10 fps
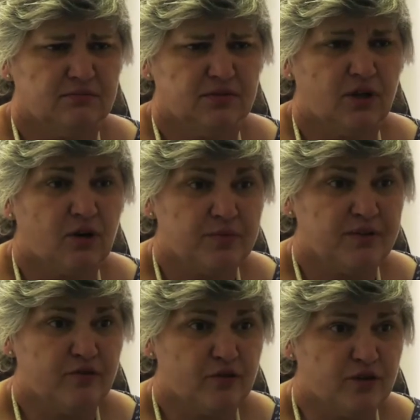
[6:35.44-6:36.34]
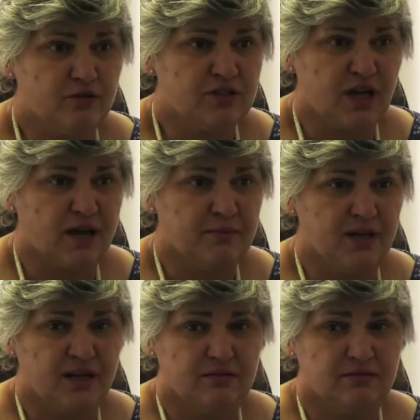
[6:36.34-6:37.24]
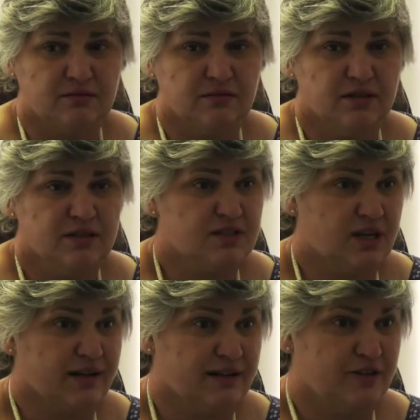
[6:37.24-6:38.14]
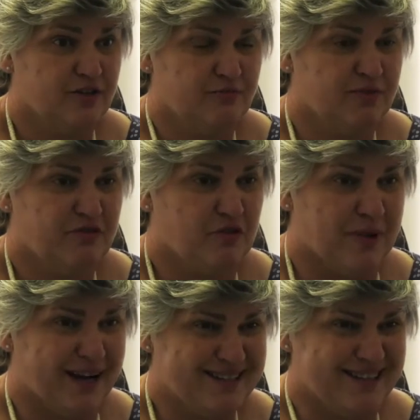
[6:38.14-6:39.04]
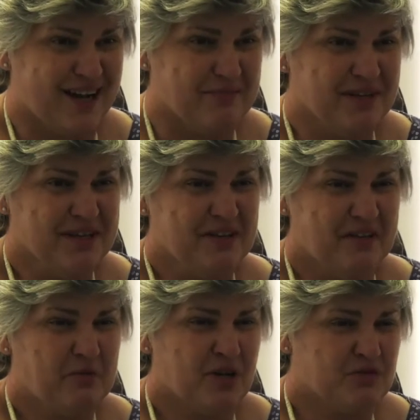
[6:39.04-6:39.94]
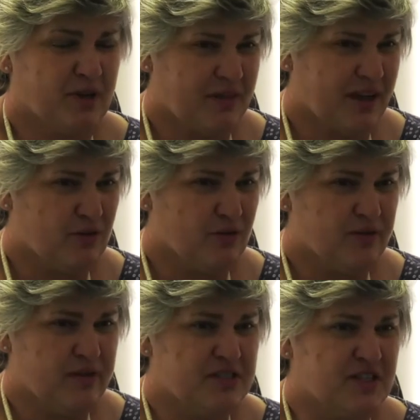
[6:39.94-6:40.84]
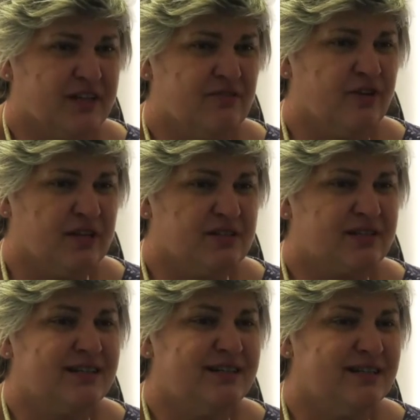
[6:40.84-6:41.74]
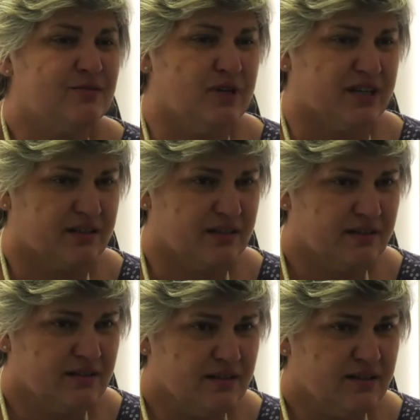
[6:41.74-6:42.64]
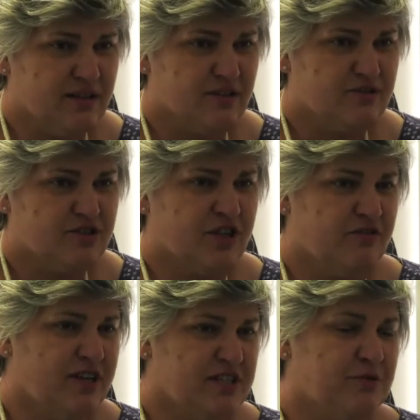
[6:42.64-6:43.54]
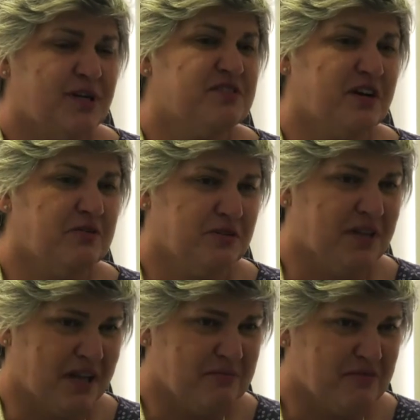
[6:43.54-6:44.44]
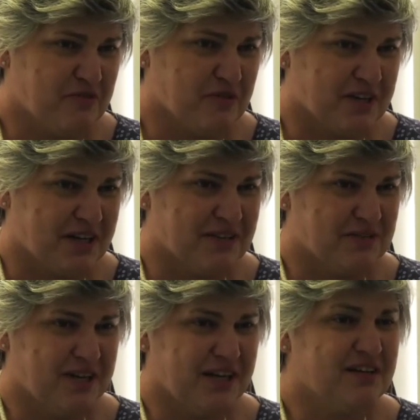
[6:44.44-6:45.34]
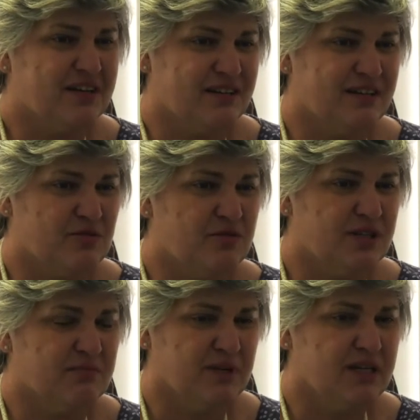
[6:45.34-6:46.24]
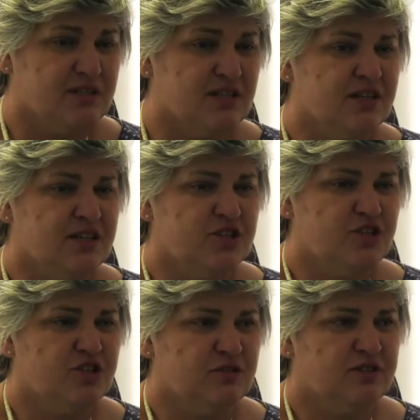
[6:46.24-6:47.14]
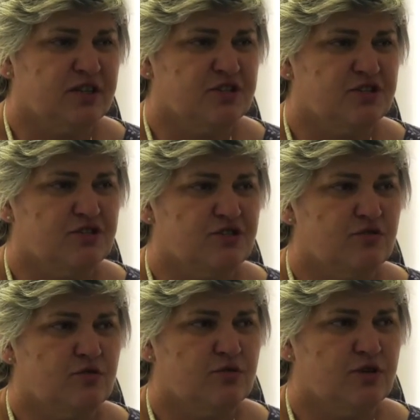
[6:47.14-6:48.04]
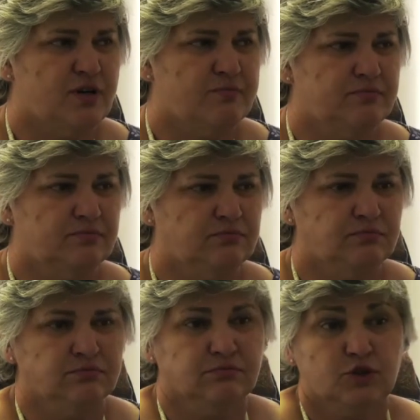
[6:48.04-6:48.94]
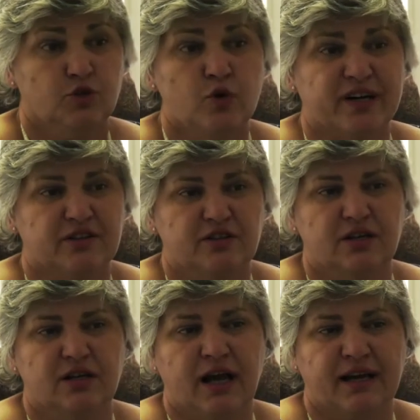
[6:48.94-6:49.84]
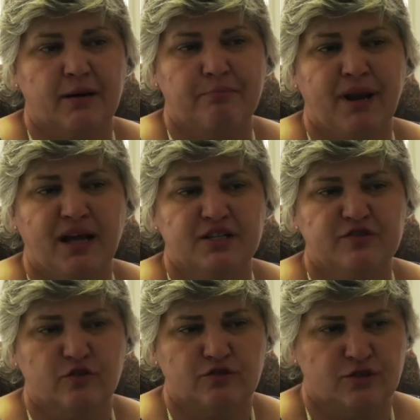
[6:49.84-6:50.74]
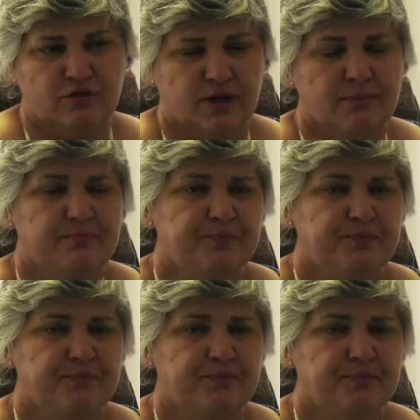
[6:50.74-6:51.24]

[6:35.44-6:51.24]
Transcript: long before your time and slightly before my time. There was what I called the Suidwes Kinderoord. Now Suidwes was the old name for the country, and Kinderoord means children's oord, like a place for children.